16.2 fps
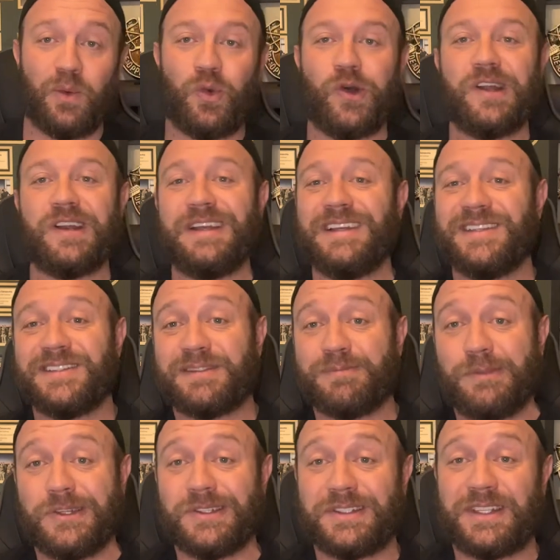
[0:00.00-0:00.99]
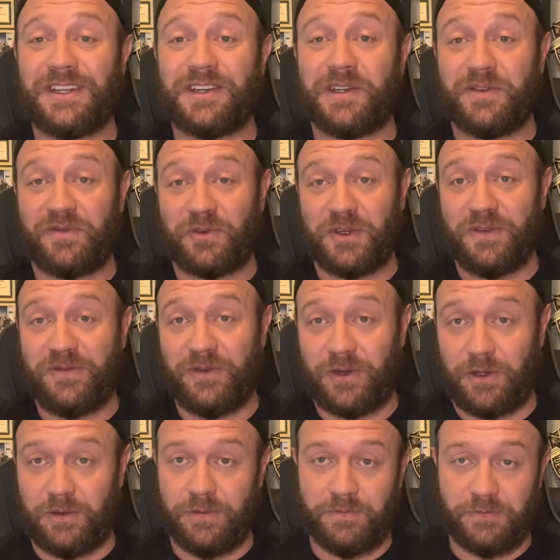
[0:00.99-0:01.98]
What is military
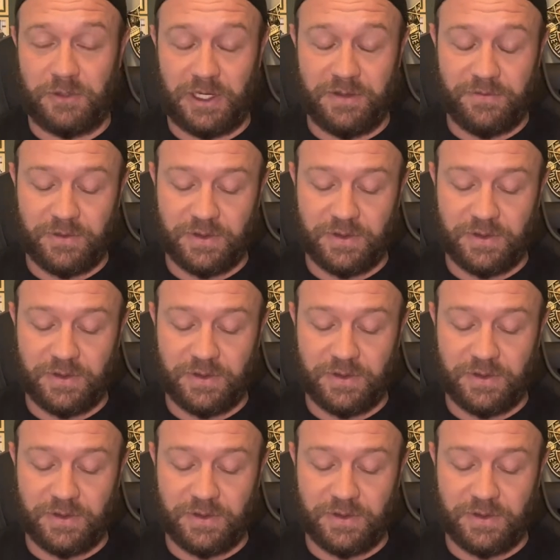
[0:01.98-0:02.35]
freefall, right?